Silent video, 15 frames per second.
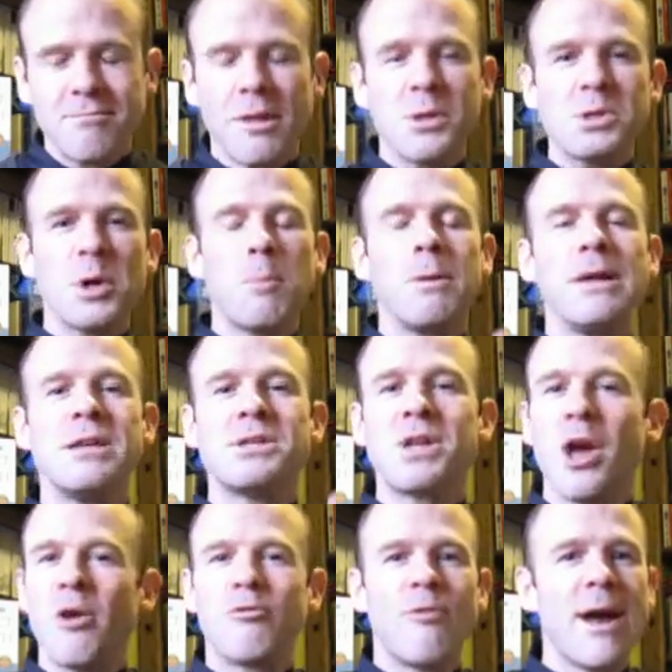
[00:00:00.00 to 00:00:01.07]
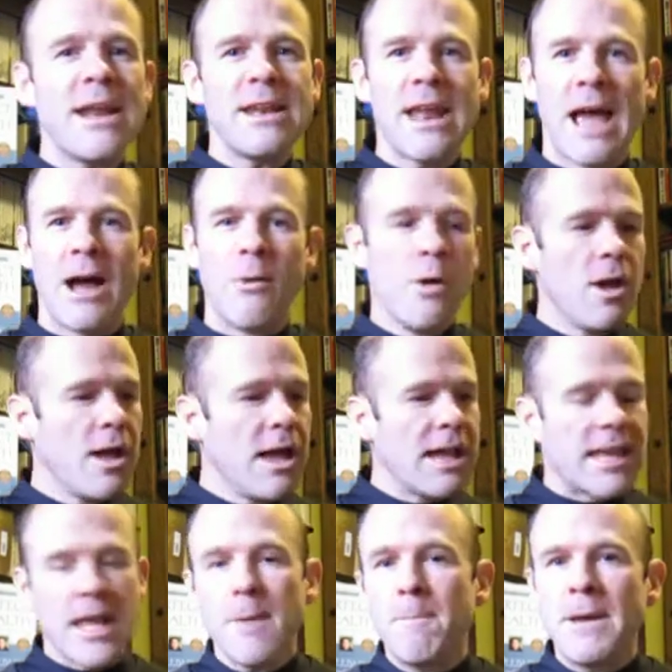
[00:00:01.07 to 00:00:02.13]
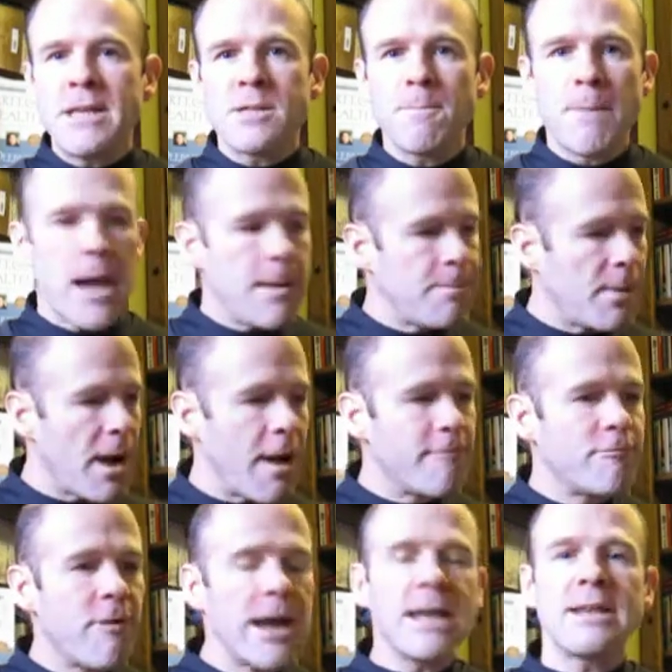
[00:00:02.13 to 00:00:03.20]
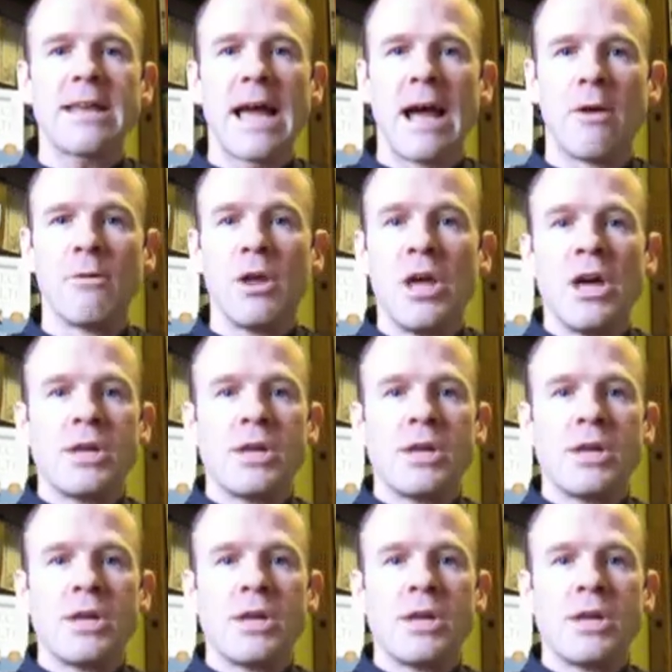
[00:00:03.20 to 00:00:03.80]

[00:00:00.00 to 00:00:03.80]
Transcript: So please, right now, get a piece of paper and write down